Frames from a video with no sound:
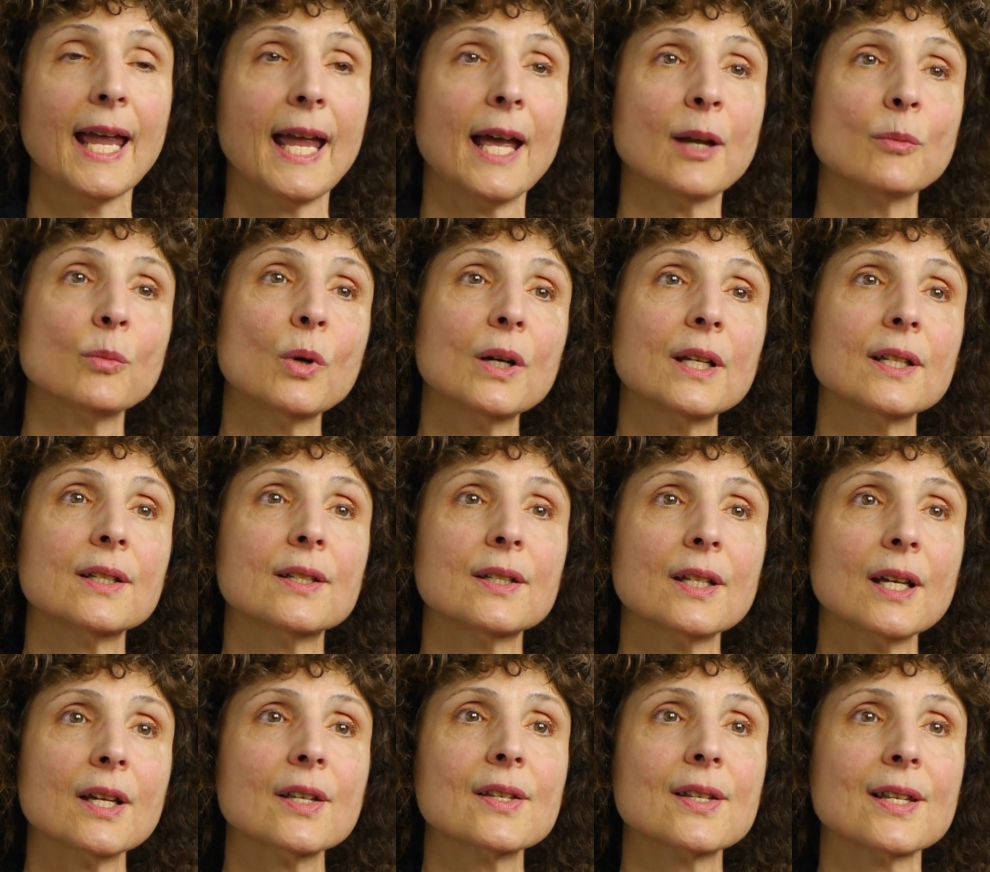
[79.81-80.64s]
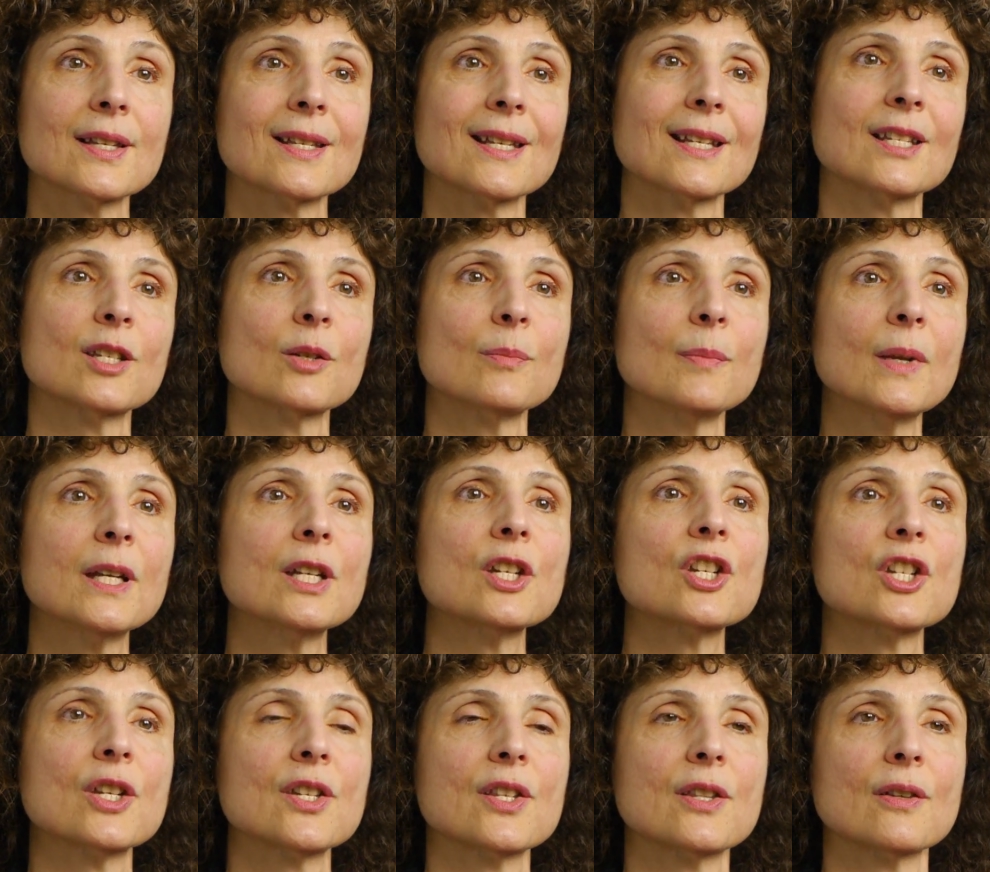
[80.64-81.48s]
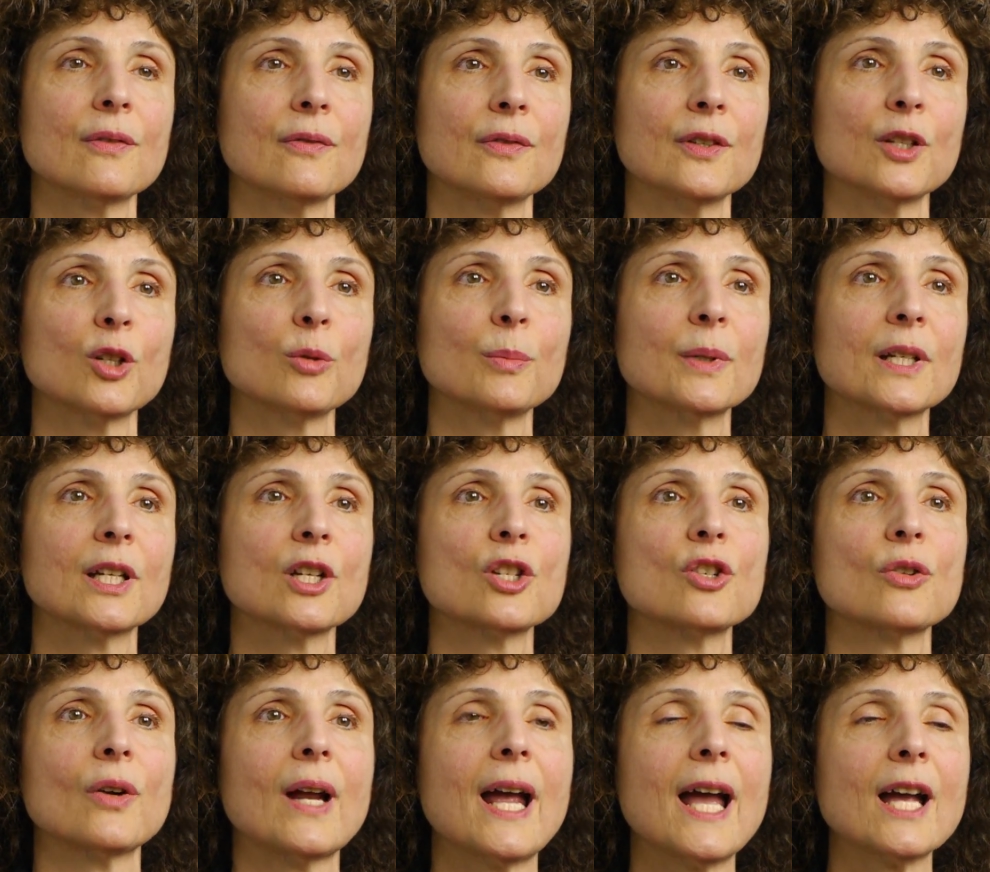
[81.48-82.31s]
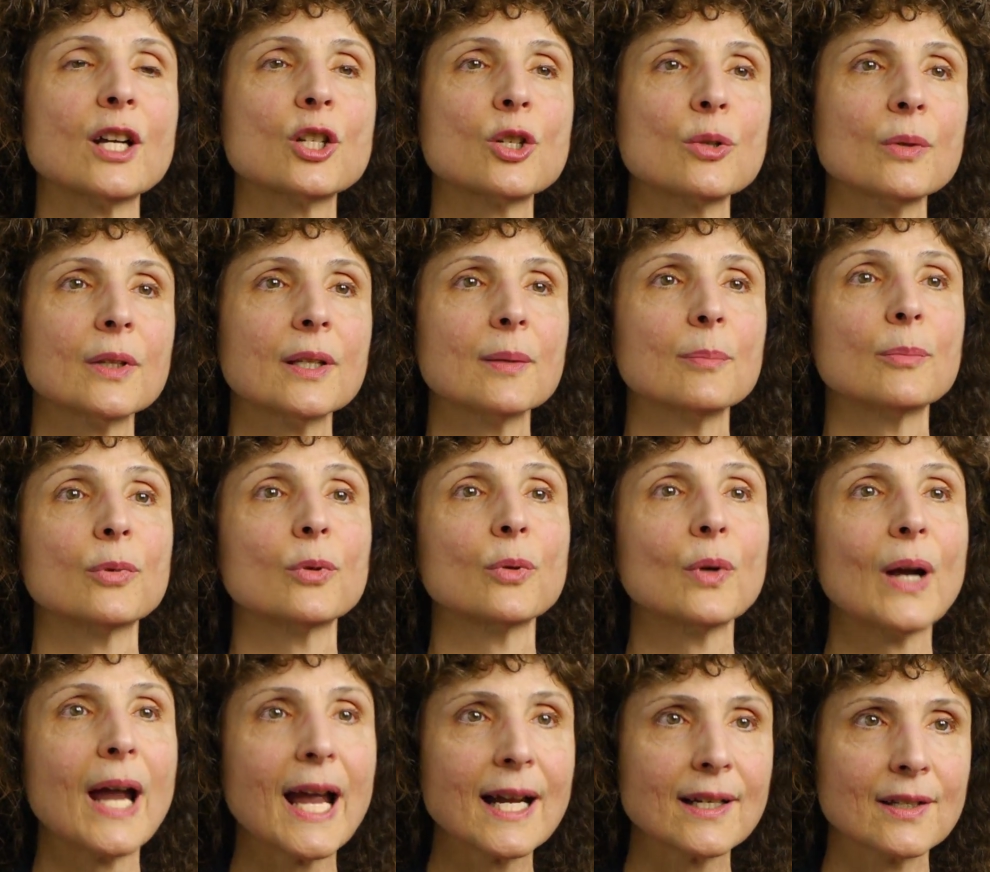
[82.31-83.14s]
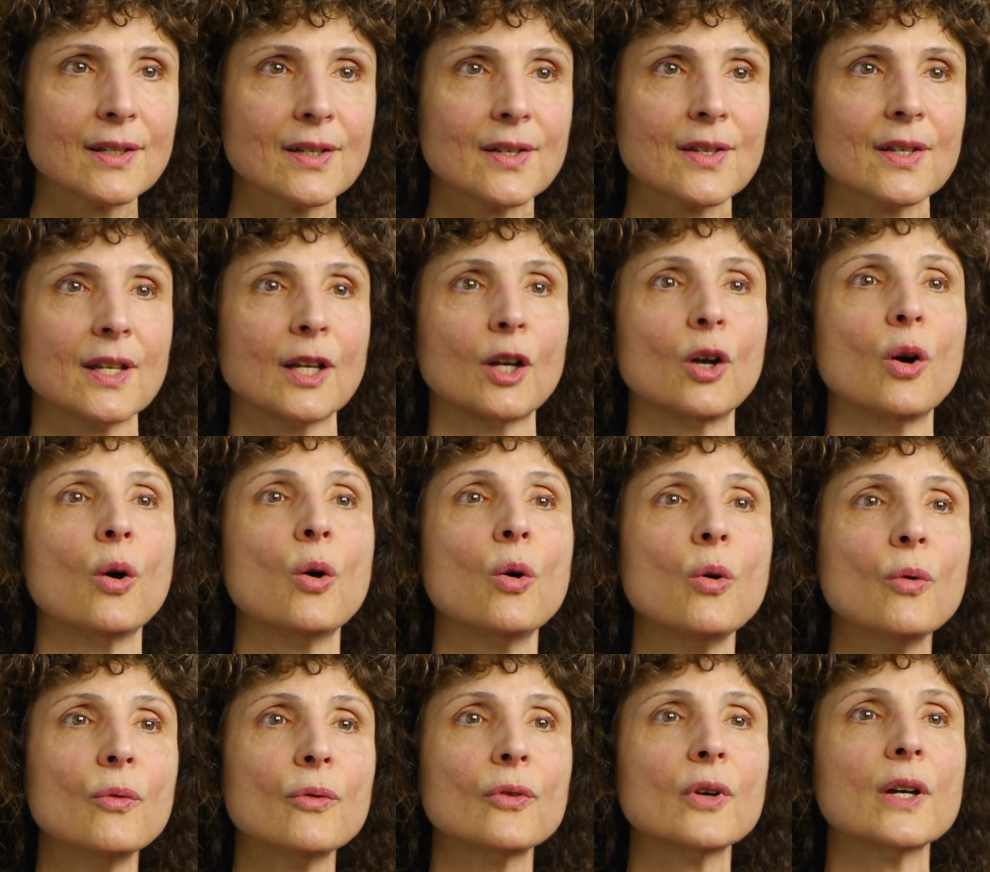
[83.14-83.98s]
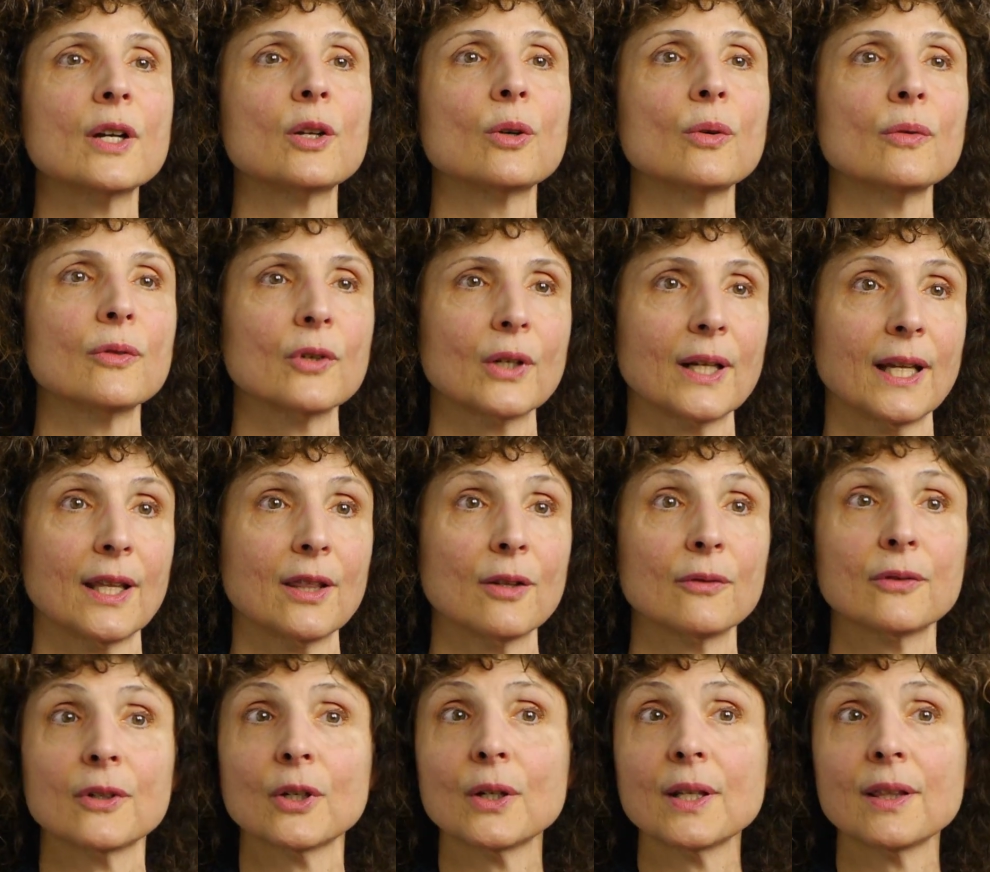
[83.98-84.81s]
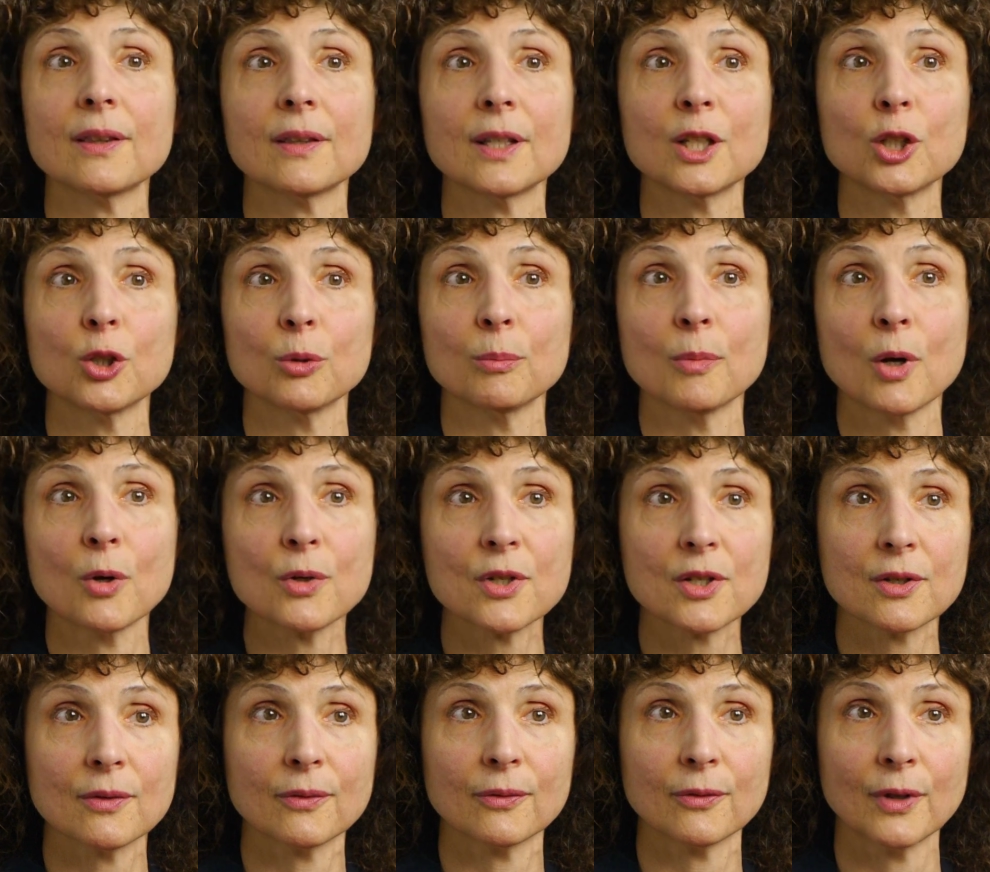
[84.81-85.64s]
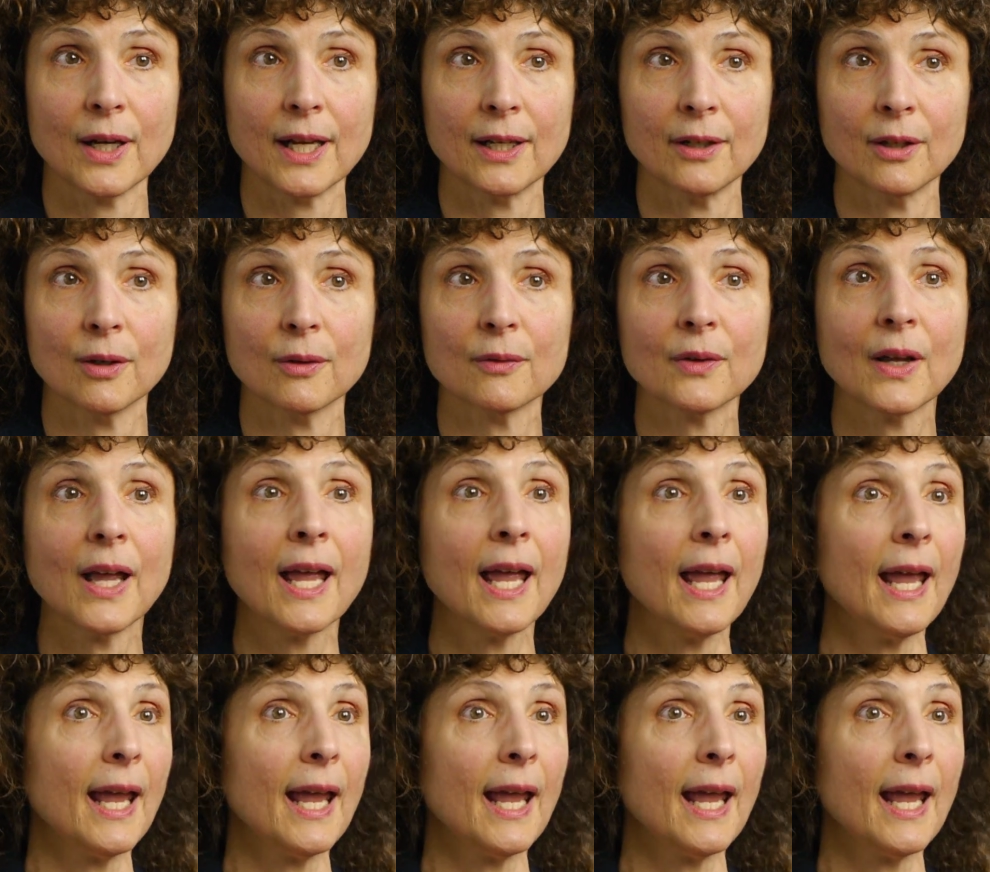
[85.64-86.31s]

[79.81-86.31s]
And what it does is it diminishes the fear because you're actually practicing over and over again the very thing you're most afraid of